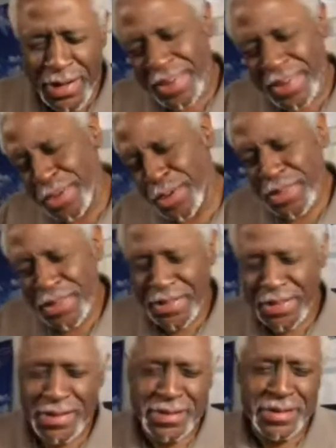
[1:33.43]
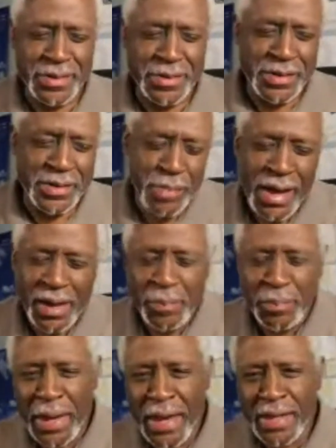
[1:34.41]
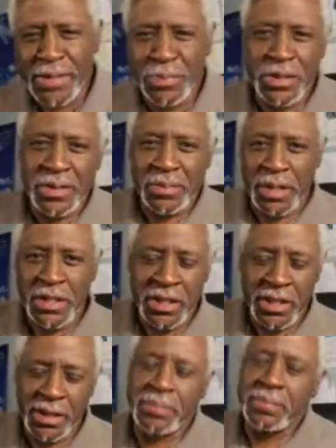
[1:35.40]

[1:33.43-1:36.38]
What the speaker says: and all I need to do is buy a bag to put the money in.